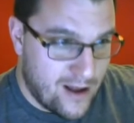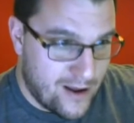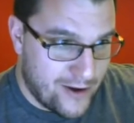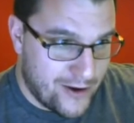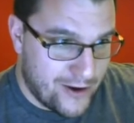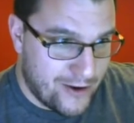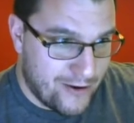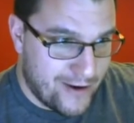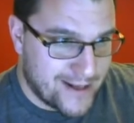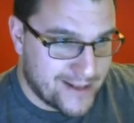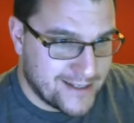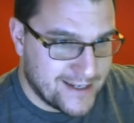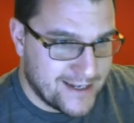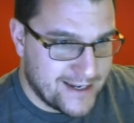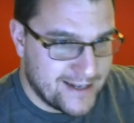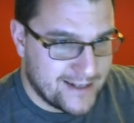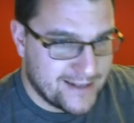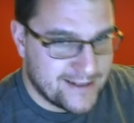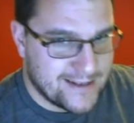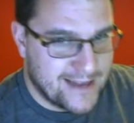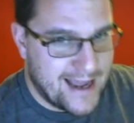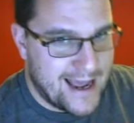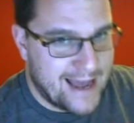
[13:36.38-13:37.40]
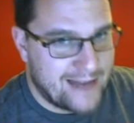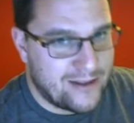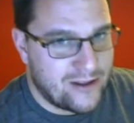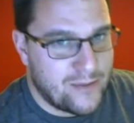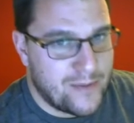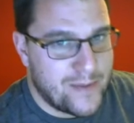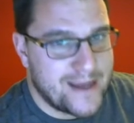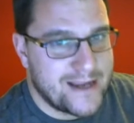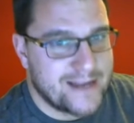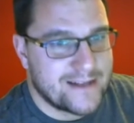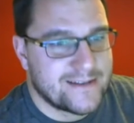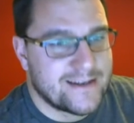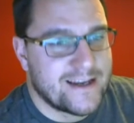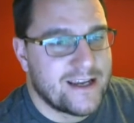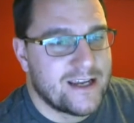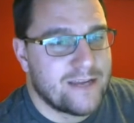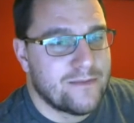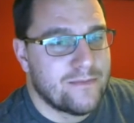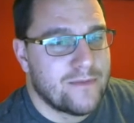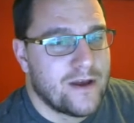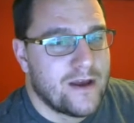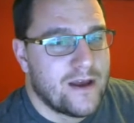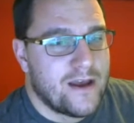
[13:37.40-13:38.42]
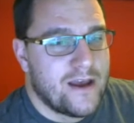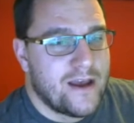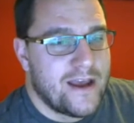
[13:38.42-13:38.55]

under 18s, and the B team,